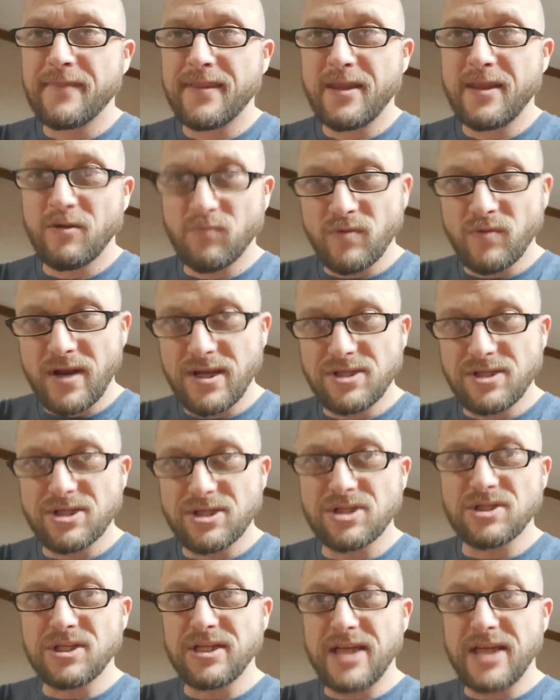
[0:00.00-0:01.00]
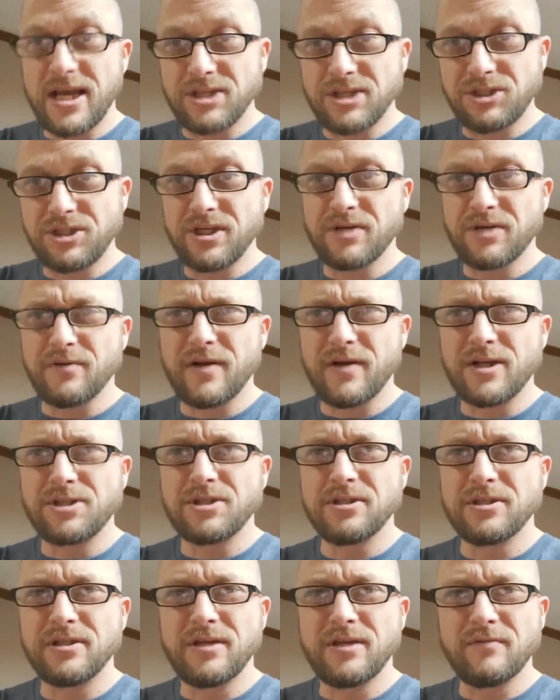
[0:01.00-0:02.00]
That raises the next
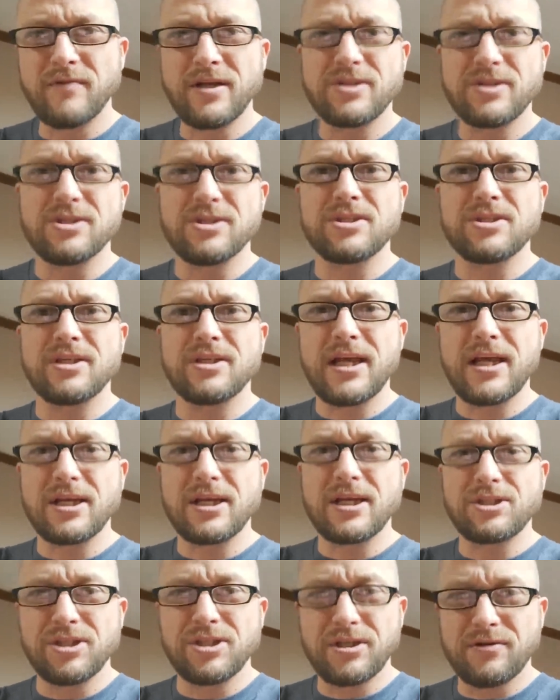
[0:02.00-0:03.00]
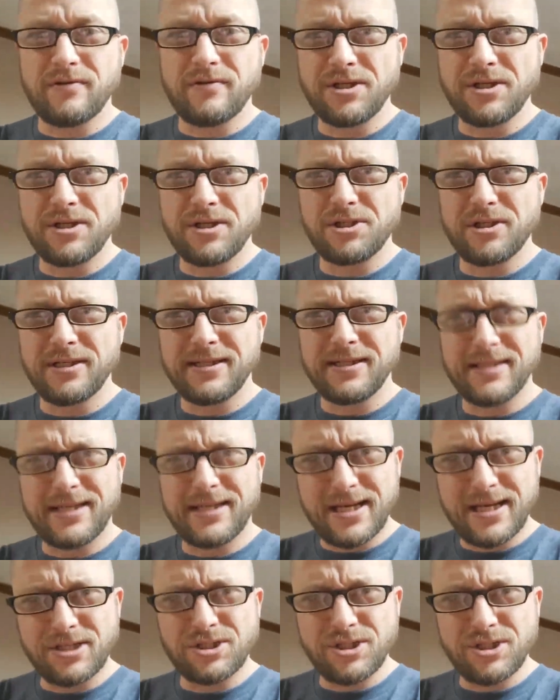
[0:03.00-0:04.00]
generation, that raises the next generation and the
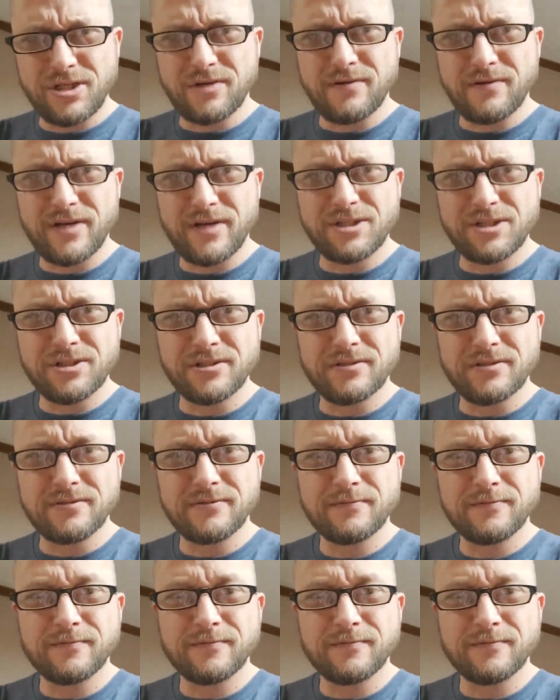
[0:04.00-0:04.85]
next generation.